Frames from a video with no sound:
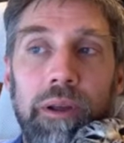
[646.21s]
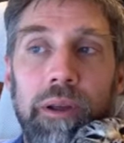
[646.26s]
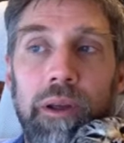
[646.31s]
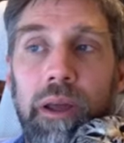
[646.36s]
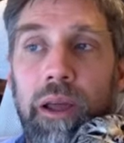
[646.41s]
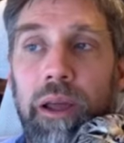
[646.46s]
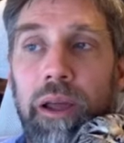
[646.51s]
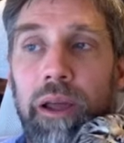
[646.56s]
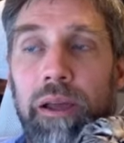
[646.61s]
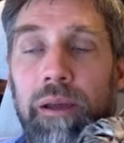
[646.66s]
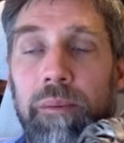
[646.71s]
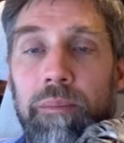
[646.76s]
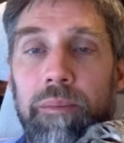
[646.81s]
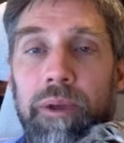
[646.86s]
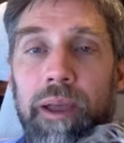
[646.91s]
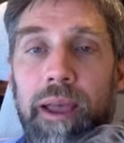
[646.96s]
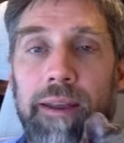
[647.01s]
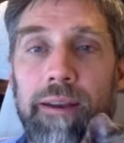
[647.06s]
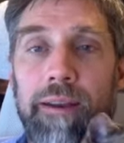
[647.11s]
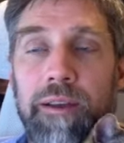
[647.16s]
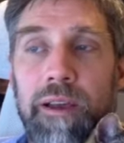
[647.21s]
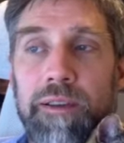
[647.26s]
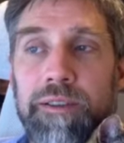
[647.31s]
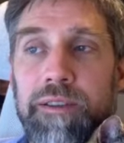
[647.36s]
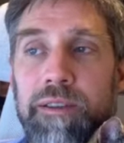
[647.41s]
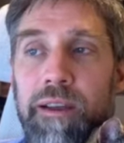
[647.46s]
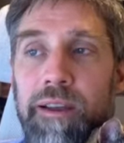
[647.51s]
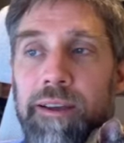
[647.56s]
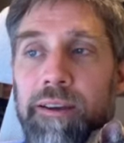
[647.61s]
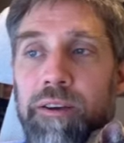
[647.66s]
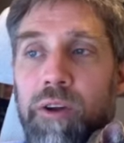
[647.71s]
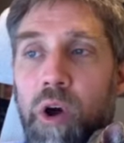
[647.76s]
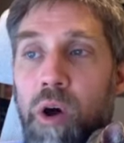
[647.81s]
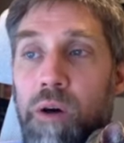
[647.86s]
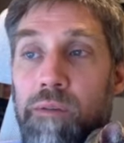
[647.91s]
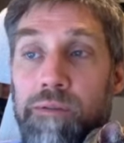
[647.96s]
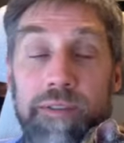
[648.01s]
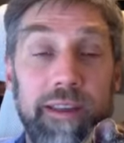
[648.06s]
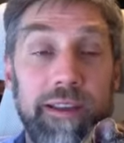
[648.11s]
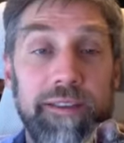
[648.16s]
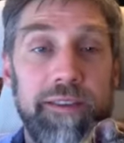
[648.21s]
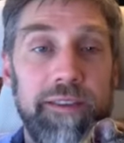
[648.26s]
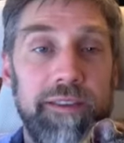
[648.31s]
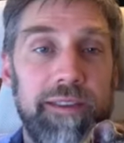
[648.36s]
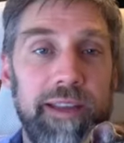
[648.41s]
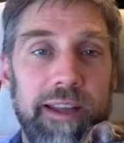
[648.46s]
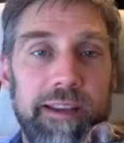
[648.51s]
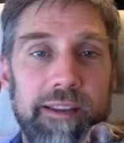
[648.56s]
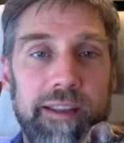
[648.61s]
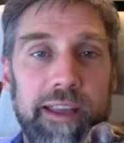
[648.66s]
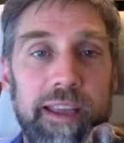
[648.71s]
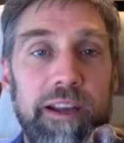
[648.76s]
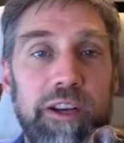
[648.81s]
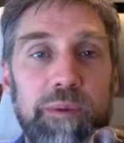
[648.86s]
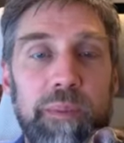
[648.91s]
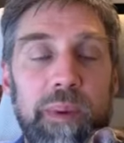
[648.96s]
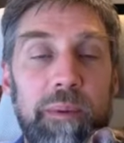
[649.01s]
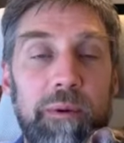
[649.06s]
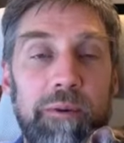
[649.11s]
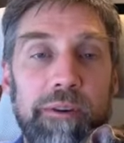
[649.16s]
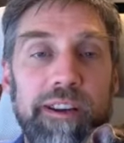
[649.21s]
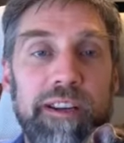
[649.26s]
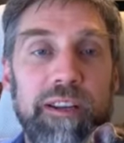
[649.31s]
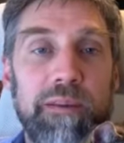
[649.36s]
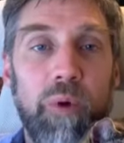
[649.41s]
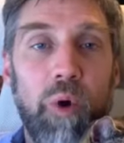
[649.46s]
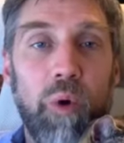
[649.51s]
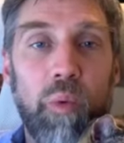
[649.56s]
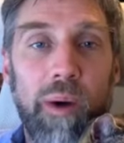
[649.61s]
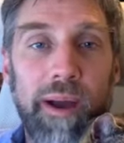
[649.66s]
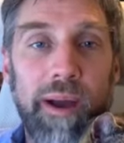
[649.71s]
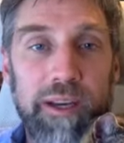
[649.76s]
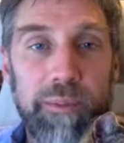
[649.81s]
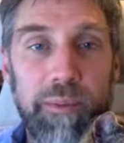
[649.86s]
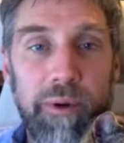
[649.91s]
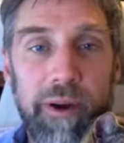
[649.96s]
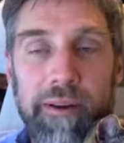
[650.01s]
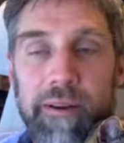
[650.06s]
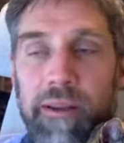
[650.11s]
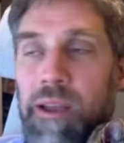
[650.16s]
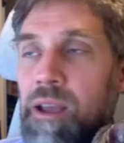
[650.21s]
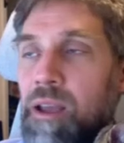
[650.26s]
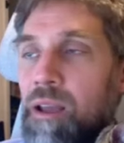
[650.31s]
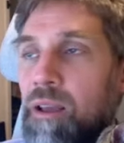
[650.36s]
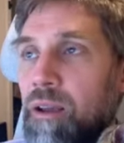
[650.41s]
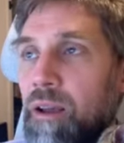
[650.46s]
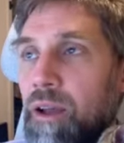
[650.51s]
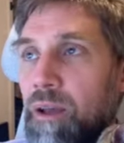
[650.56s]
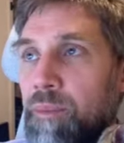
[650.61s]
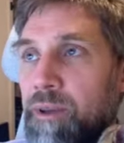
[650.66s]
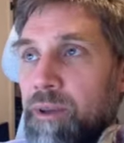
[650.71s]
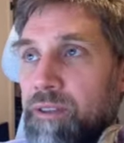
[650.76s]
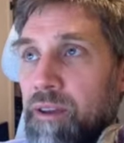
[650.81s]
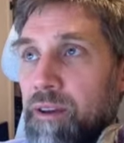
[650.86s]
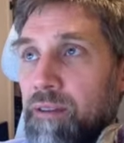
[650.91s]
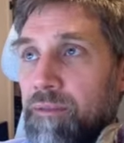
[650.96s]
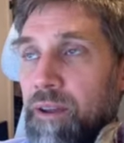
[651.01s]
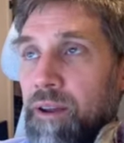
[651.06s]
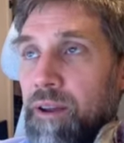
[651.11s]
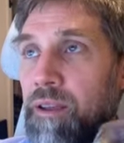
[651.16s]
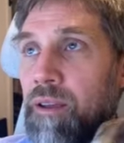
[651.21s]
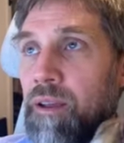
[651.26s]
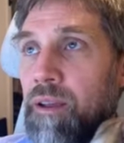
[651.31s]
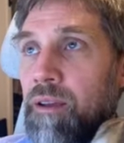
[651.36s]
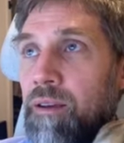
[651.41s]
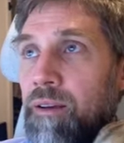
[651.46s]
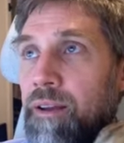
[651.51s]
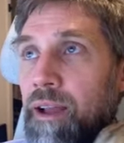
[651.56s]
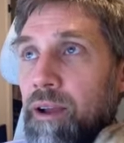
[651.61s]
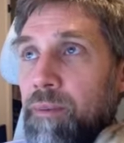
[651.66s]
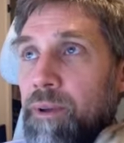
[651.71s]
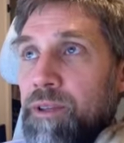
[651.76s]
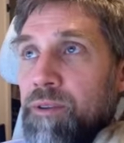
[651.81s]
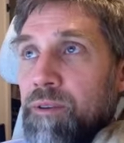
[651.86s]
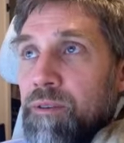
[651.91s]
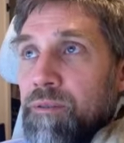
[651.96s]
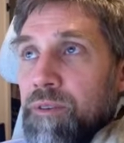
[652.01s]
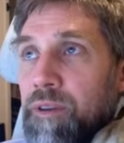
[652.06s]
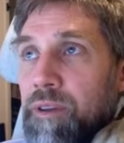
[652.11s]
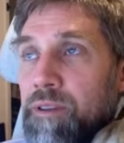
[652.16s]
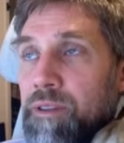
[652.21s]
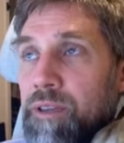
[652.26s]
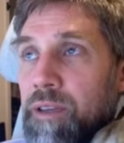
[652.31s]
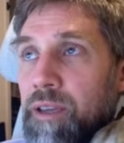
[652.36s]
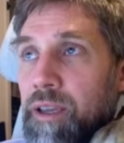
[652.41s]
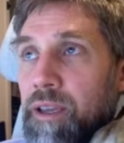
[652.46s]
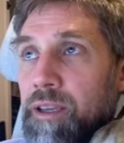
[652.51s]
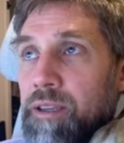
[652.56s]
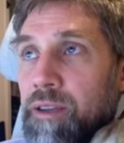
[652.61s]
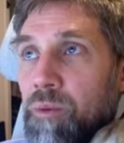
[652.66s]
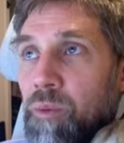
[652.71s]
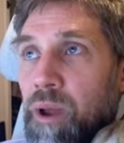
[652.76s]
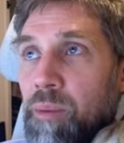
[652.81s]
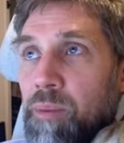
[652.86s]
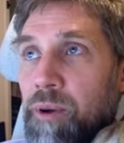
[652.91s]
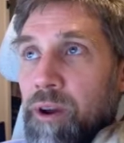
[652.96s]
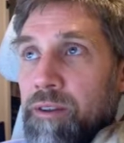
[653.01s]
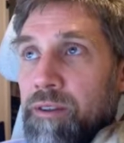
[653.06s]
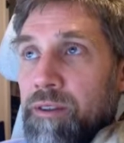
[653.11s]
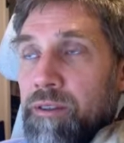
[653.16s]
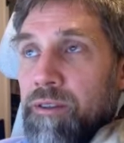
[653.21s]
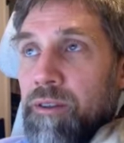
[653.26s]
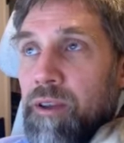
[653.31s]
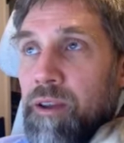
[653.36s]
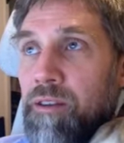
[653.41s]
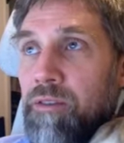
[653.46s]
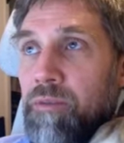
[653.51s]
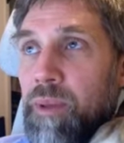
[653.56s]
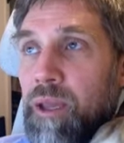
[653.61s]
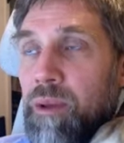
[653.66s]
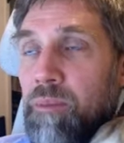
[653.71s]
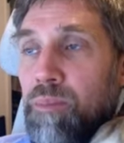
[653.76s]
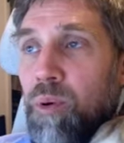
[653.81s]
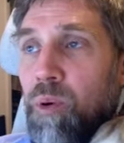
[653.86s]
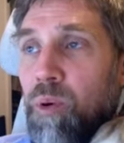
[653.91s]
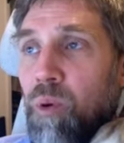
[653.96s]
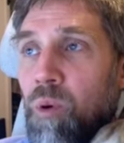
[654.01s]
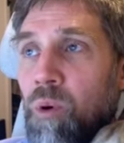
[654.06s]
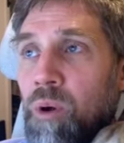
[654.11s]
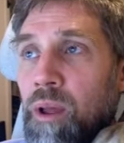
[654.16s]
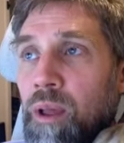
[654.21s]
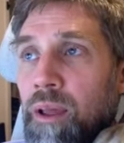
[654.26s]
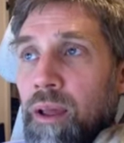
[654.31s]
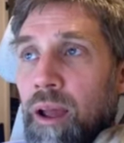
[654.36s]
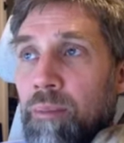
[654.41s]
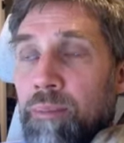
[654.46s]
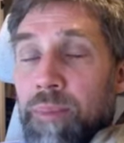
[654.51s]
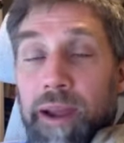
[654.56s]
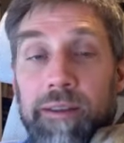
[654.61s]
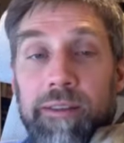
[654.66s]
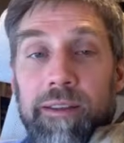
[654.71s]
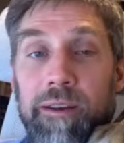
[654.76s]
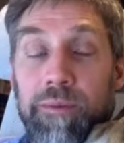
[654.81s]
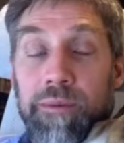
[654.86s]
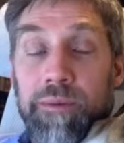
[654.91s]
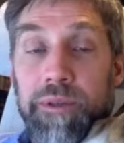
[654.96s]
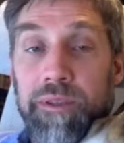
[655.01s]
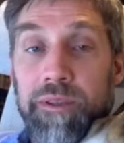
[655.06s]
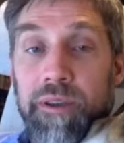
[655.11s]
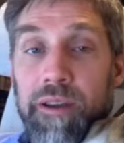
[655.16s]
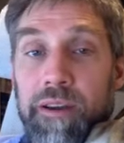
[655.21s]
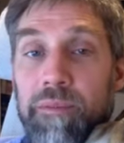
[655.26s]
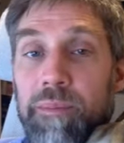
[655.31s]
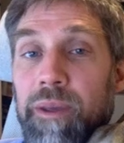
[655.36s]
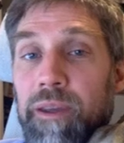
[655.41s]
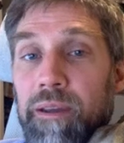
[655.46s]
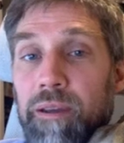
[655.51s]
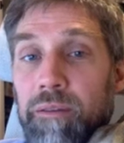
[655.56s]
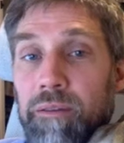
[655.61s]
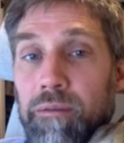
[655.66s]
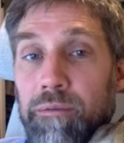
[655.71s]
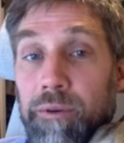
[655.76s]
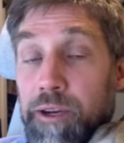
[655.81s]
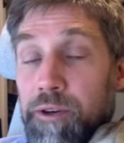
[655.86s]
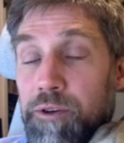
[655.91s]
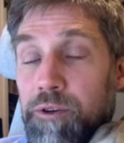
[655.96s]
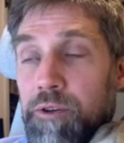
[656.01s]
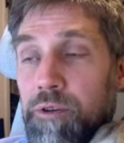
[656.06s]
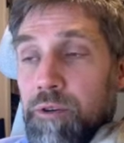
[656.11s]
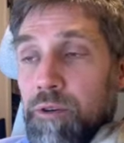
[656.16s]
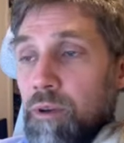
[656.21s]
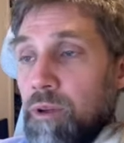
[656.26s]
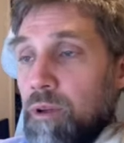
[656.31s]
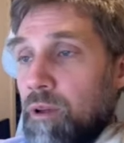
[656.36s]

And a sign of this is that the English people are eating more white bread. It's kind of funny. Now we sort of see eating white bread as a sign of being poor. And back then it was a sign of being rich.